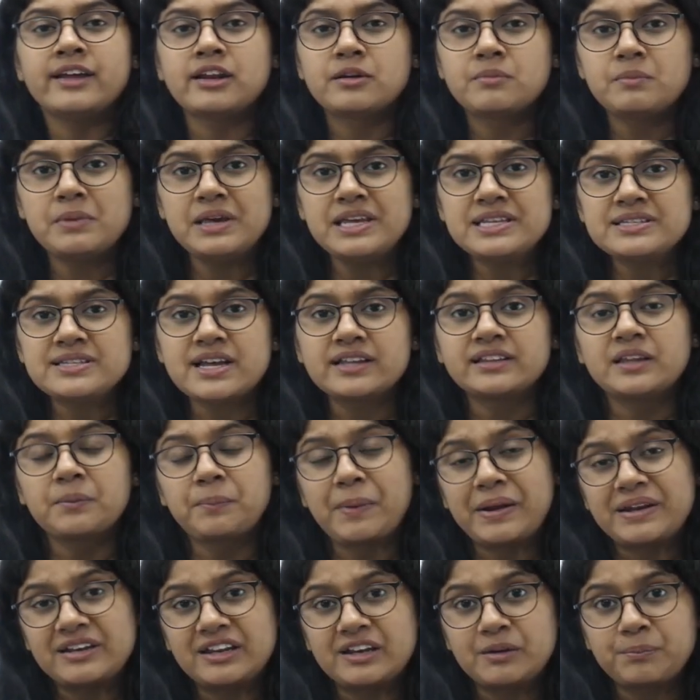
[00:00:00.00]
that means they are
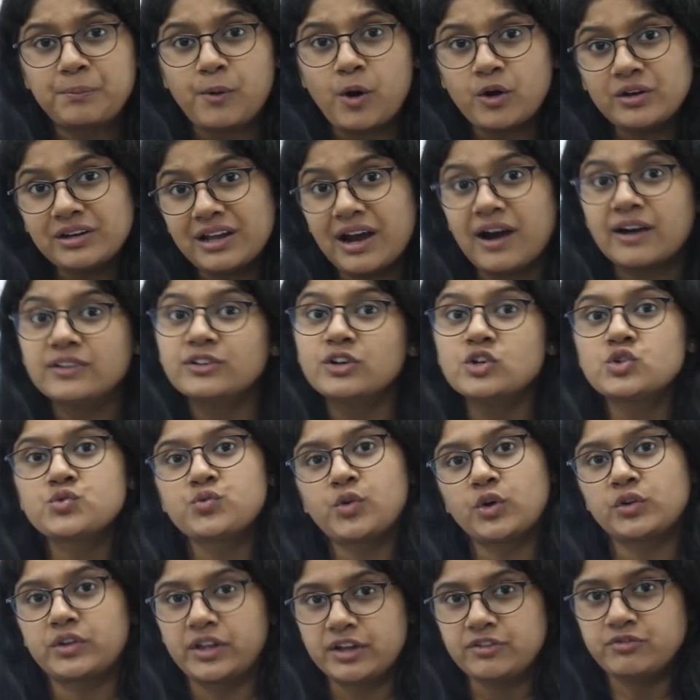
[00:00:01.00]
dependent upon others
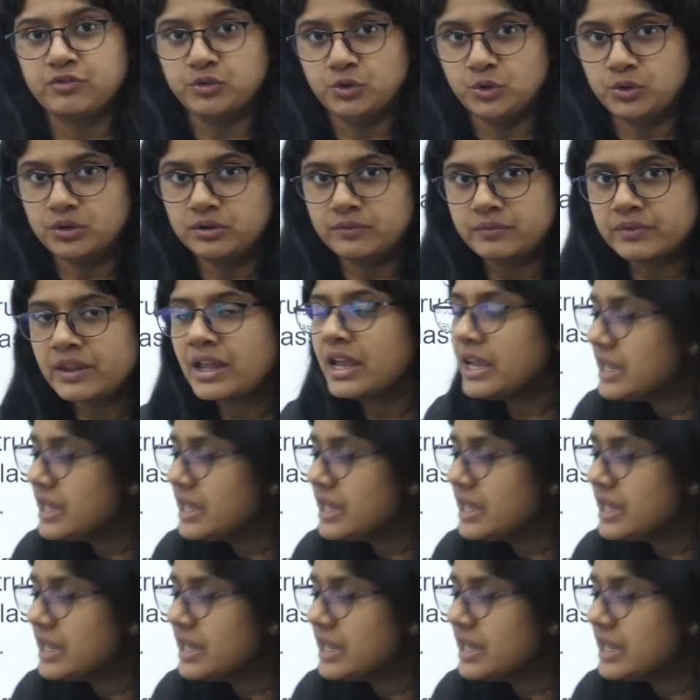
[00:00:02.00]
for their food.